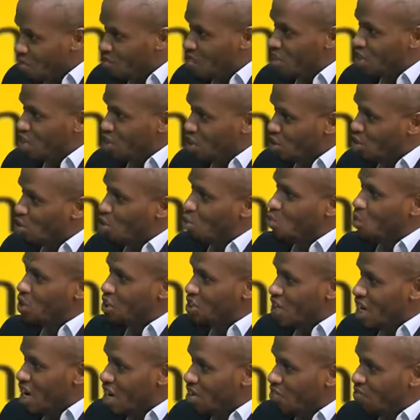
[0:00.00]
sector would
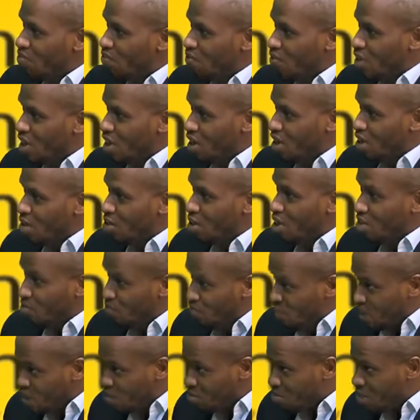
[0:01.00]
drive
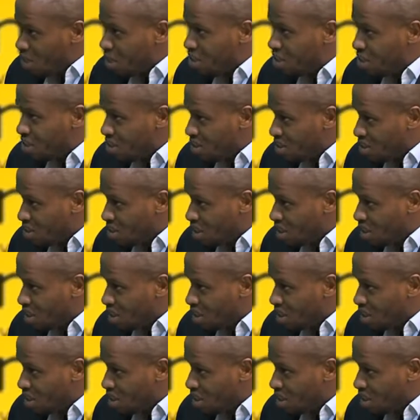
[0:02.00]
investment in the sector.